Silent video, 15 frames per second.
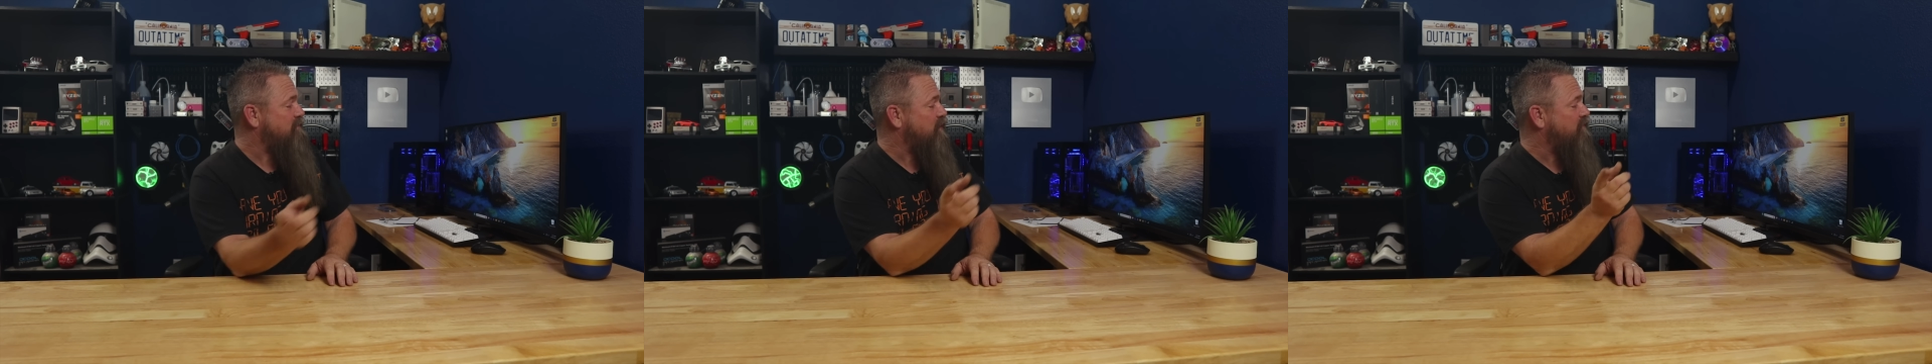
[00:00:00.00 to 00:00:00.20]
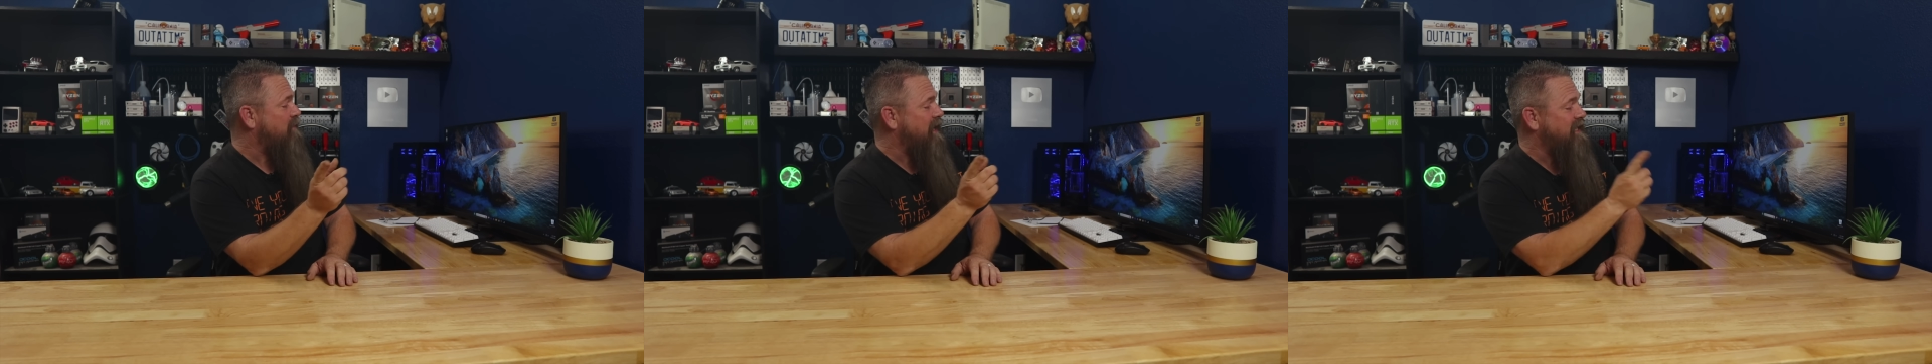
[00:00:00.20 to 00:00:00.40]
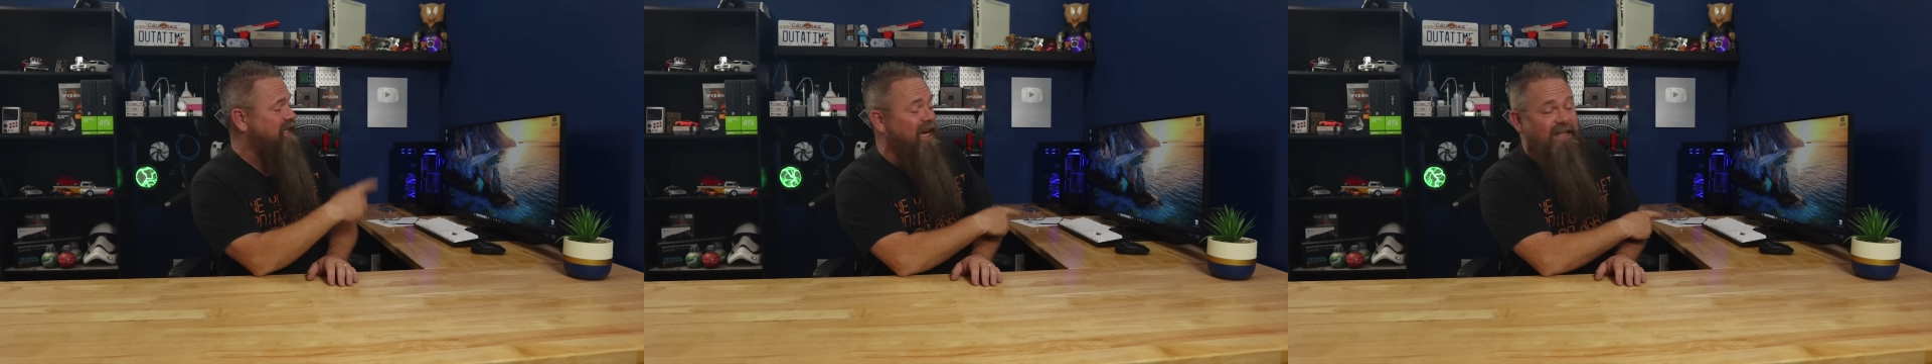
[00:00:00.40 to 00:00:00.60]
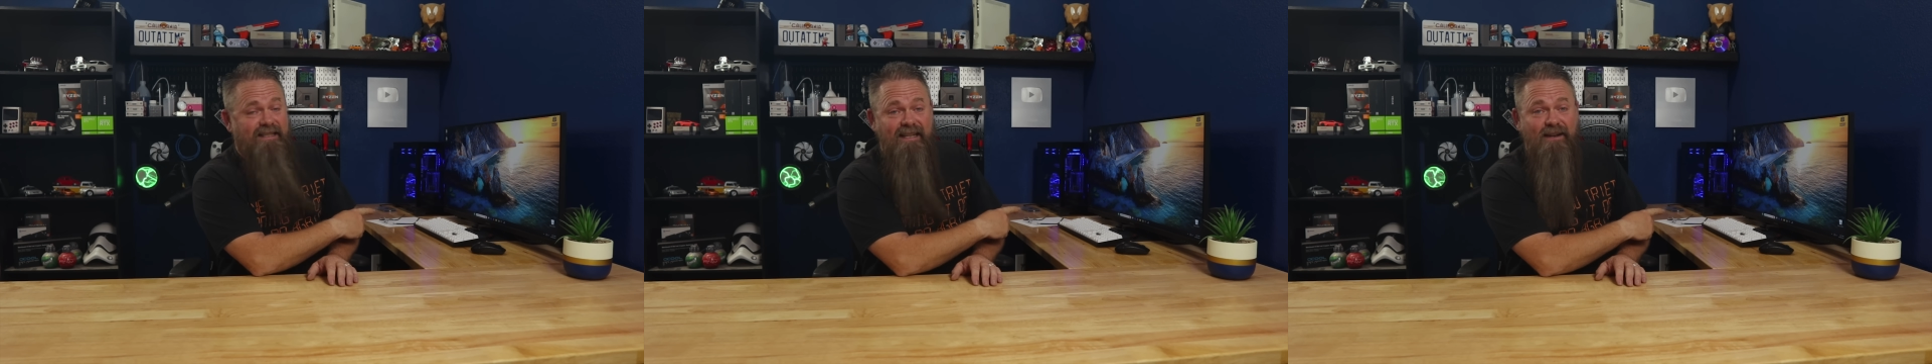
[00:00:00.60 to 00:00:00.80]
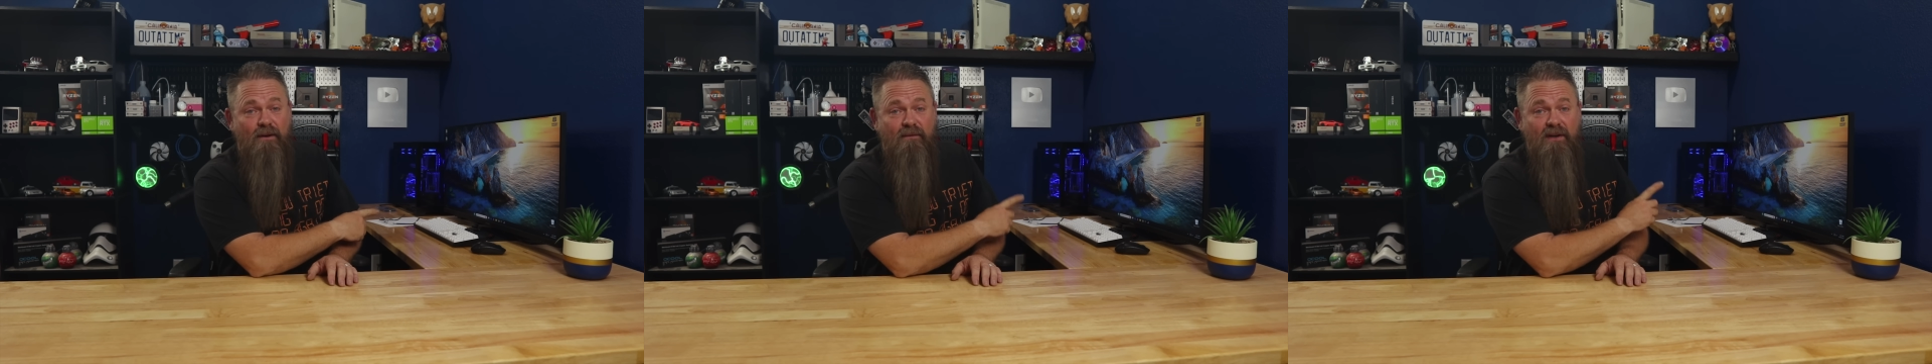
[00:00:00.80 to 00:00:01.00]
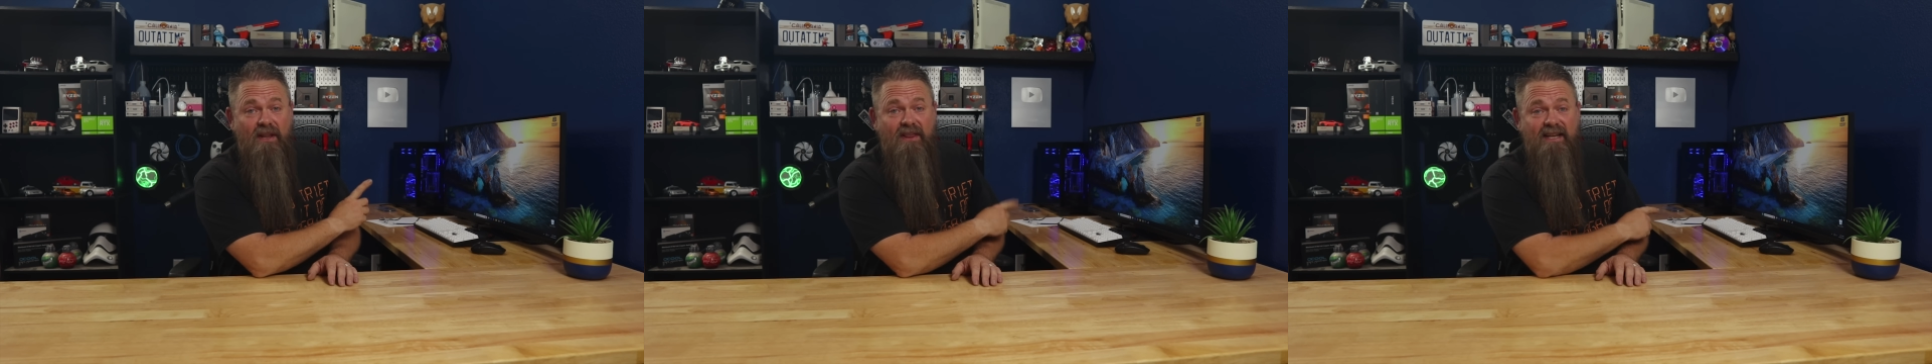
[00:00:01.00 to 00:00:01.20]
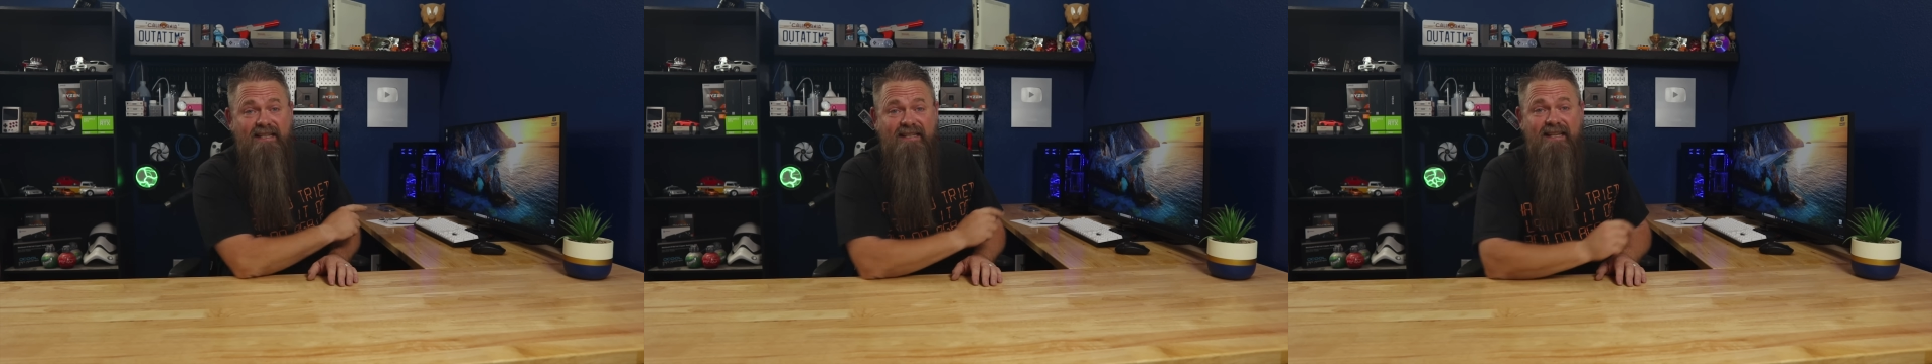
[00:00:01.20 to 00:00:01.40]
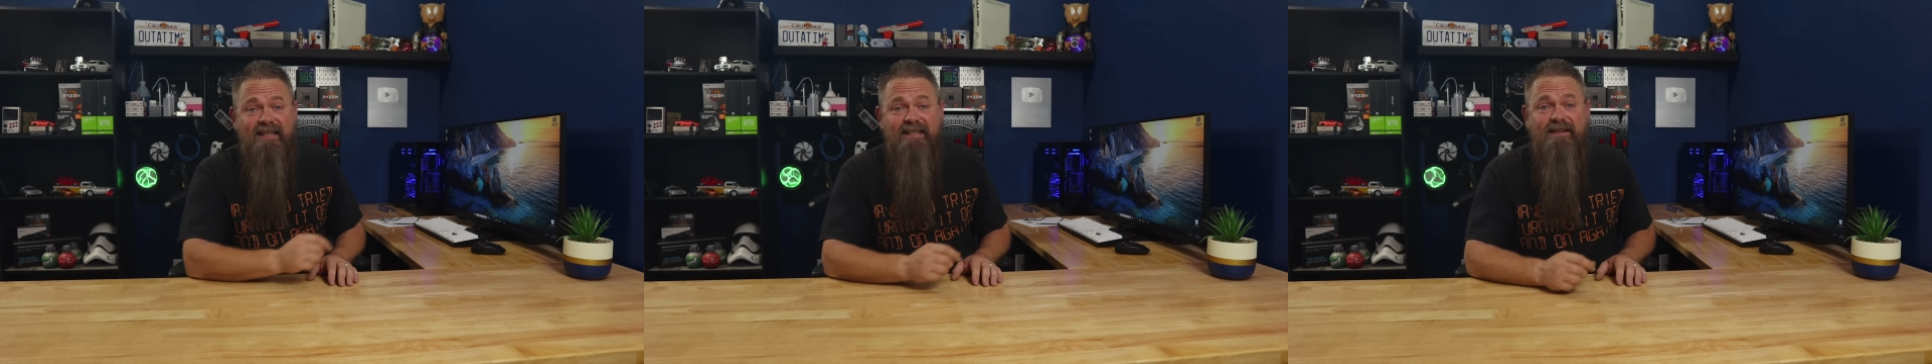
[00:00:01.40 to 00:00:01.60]
moved my testing over to
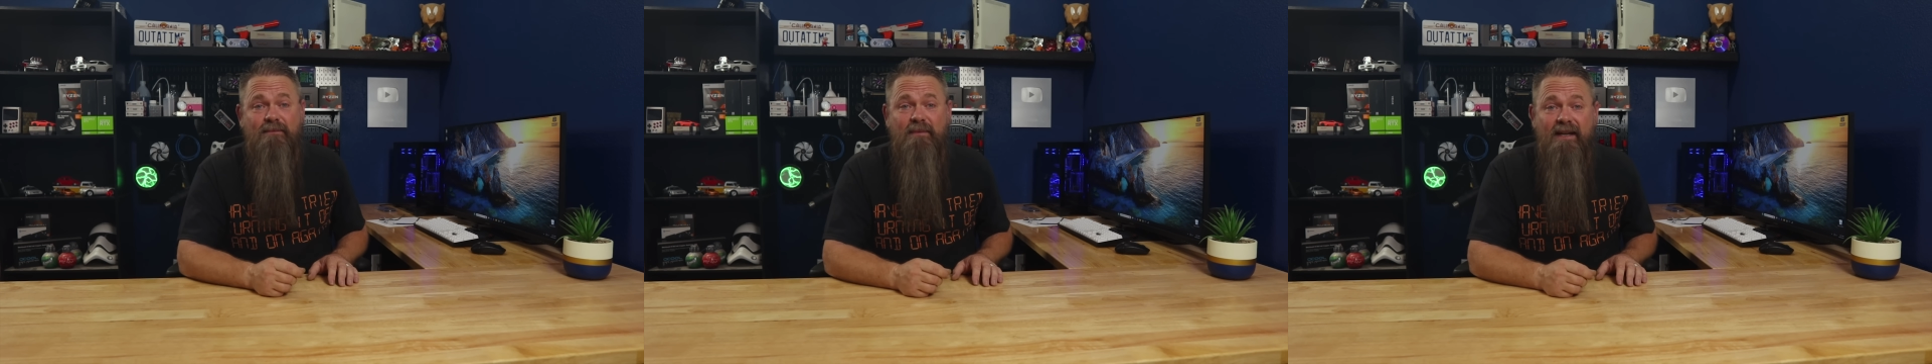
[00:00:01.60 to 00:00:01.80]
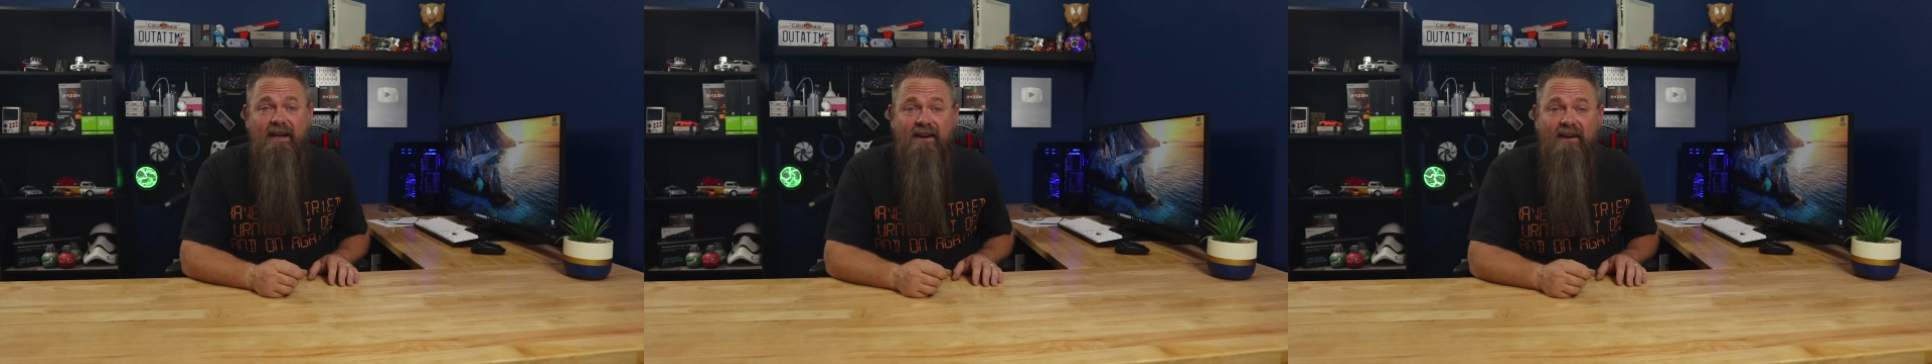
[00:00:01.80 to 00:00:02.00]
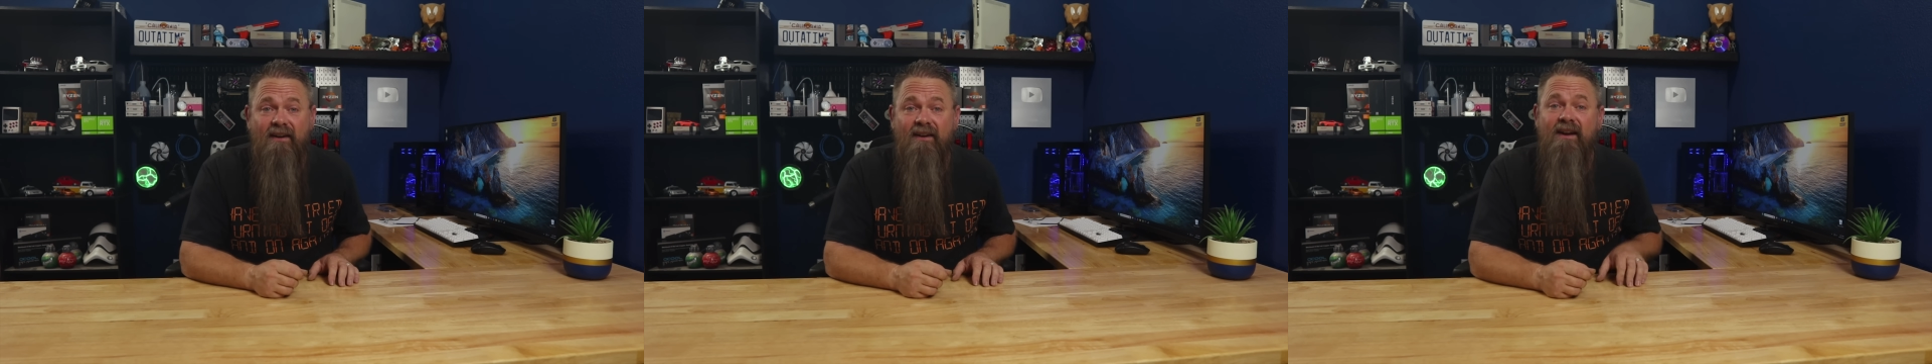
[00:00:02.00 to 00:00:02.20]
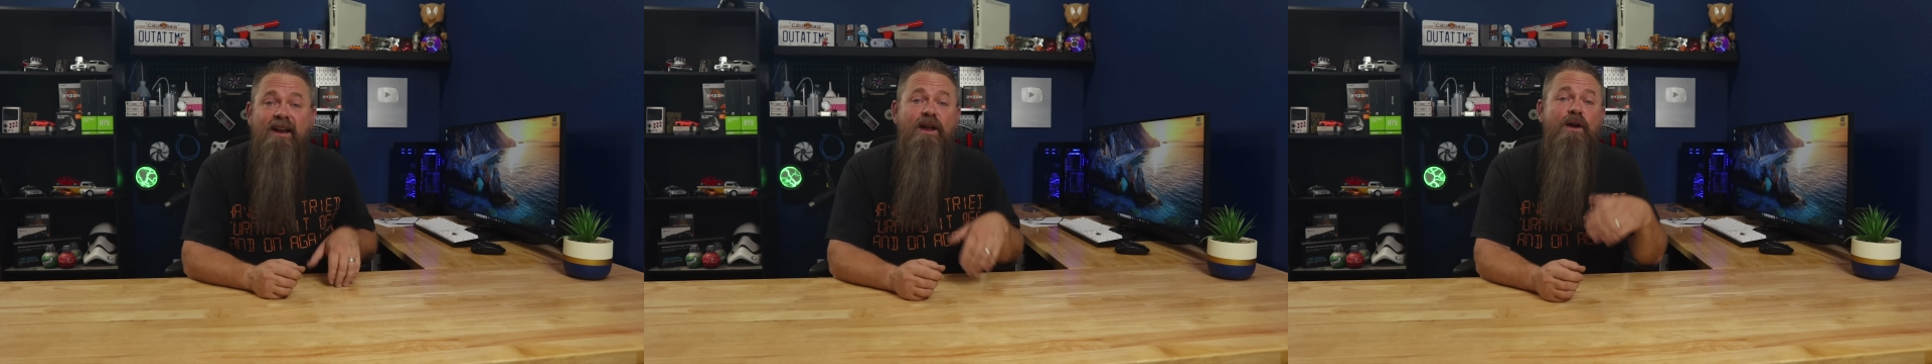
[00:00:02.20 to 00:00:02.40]
this system here,